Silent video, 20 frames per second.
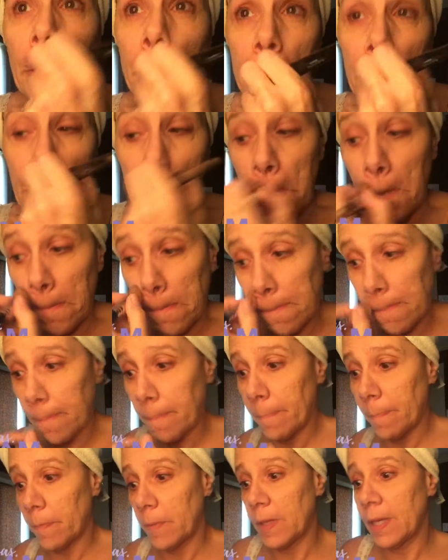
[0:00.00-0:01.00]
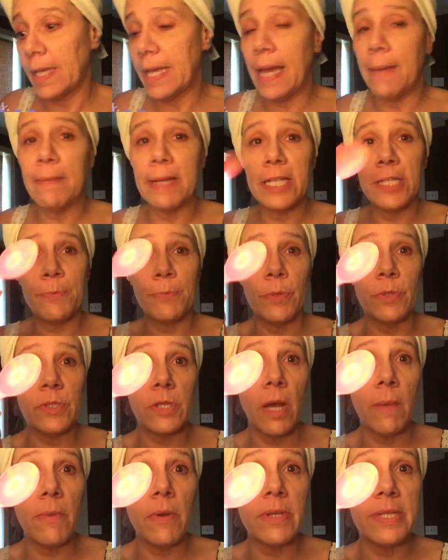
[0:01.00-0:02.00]
So again, my spoon's
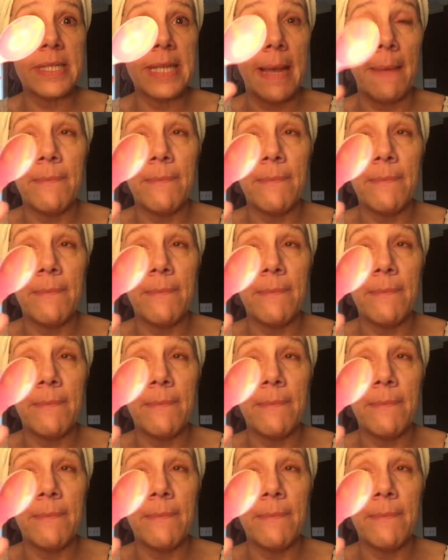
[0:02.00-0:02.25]
almost